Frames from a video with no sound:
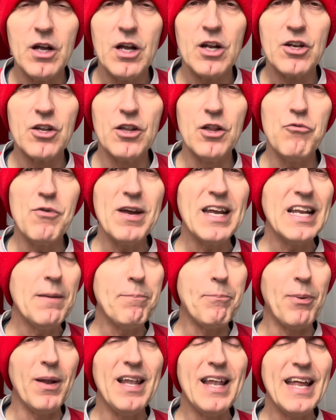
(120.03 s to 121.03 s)
Do they really
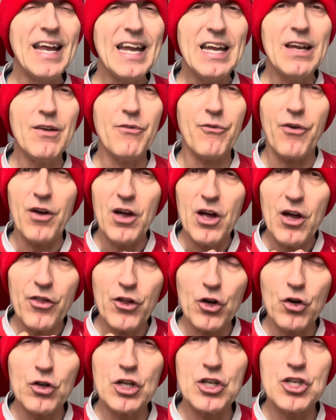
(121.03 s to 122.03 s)
believe
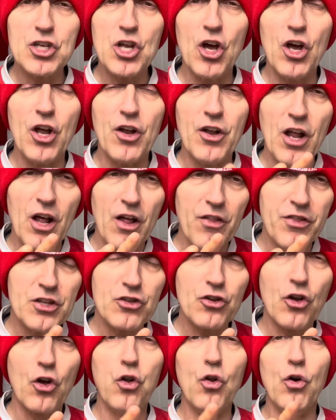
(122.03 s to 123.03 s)
they're going to turn this
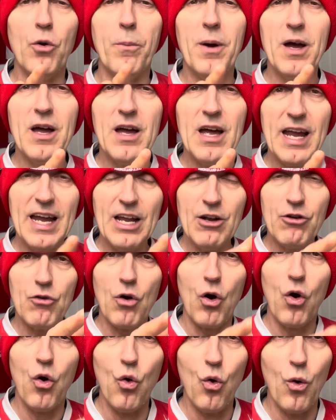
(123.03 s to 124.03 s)
club into a
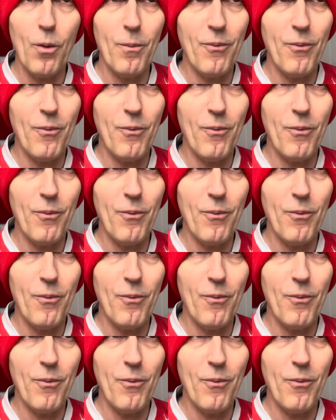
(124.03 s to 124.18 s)
home